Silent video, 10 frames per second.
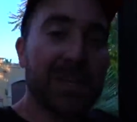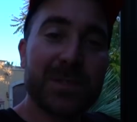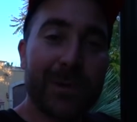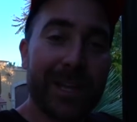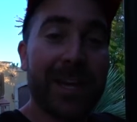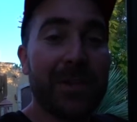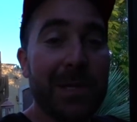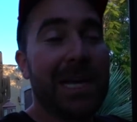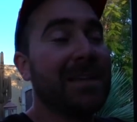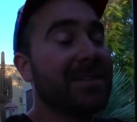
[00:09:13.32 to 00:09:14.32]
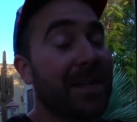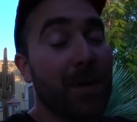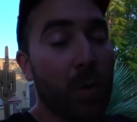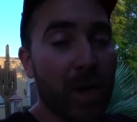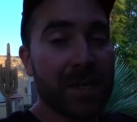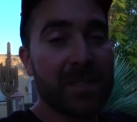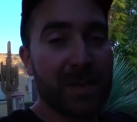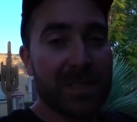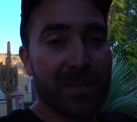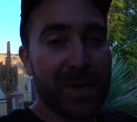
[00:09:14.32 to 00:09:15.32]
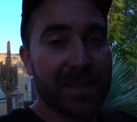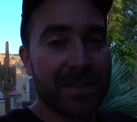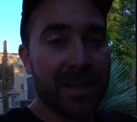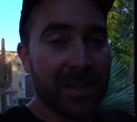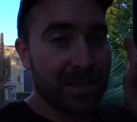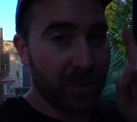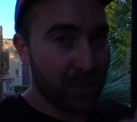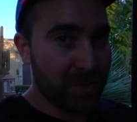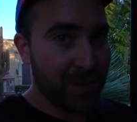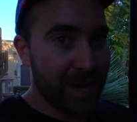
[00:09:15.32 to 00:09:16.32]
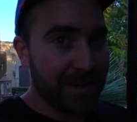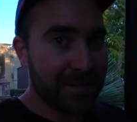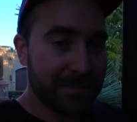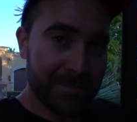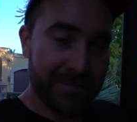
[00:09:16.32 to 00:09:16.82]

else what I got you guys, and I want it to be a surprise. So close your eyes.